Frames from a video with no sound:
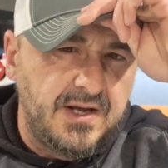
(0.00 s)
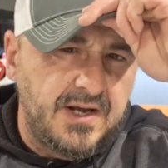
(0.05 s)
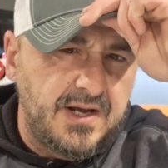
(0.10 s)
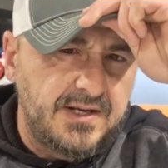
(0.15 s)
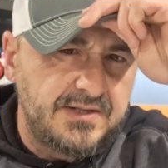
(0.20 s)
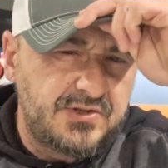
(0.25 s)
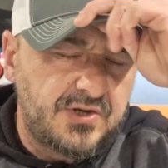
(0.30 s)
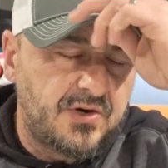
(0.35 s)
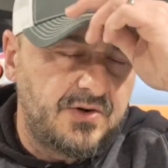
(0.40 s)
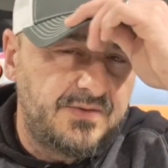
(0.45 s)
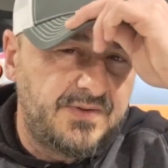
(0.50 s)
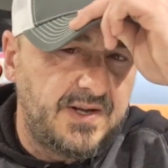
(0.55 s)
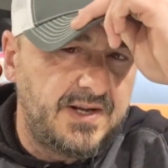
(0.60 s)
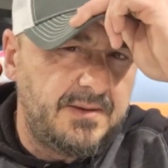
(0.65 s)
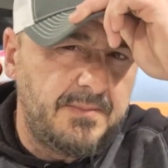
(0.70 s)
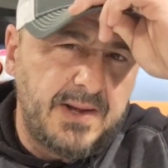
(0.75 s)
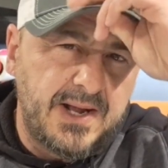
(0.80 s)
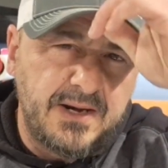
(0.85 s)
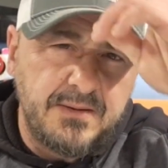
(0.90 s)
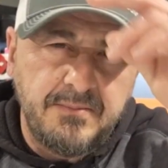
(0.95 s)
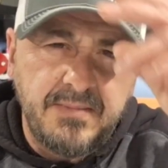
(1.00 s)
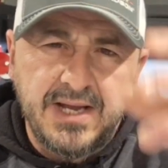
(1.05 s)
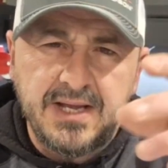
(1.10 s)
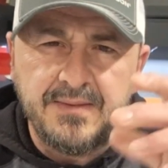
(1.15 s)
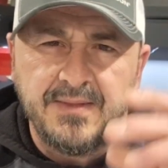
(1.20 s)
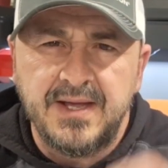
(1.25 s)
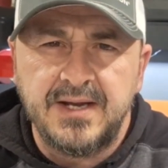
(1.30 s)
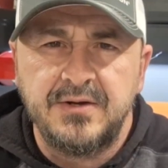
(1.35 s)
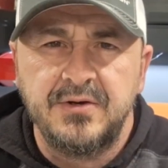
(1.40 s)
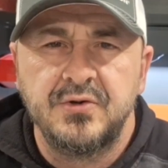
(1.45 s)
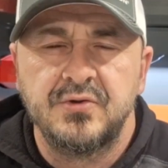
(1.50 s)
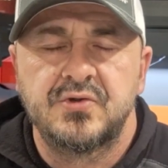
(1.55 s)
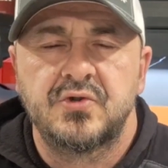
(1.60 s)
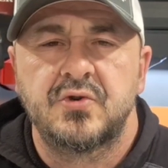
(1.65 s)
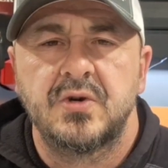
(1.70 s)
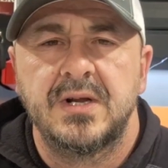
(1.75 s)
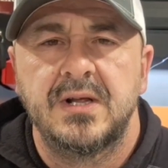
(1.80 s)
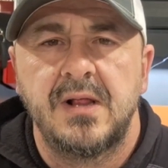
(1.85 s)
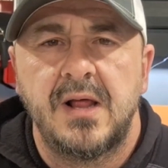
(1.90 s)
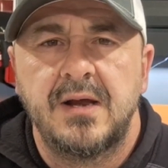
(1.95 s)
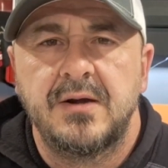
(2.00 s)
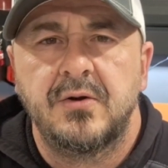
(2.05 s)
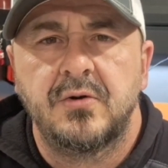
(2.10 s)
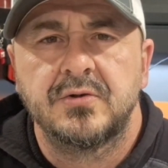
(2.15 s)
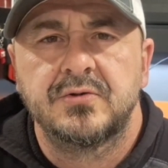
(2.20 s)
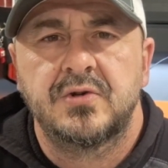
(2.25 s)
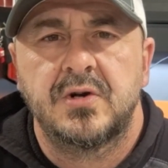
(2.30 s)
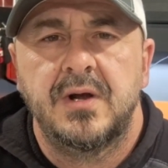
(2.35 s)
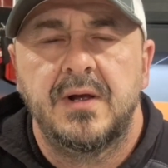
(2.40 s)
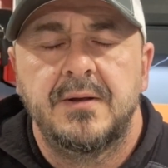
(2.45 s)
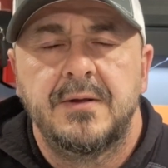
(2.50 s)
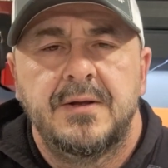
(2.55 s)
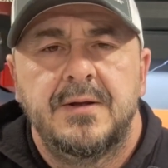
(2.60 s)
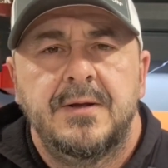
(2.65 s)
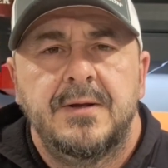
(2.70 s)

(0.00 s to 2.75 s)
I started thinking about it. Man, that new Street Glide Ultra,